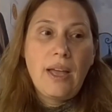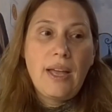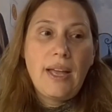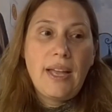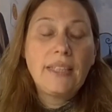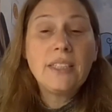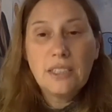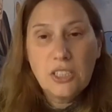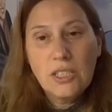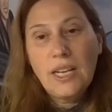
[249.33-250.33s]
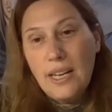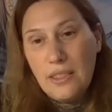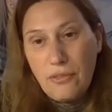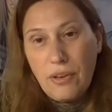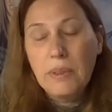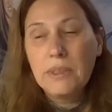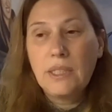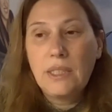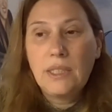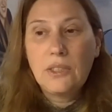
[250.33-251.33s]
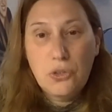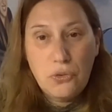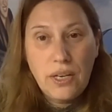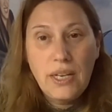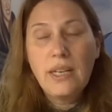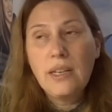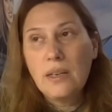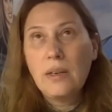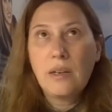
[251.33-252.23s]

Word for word: Uh, in addition, I had a family tree,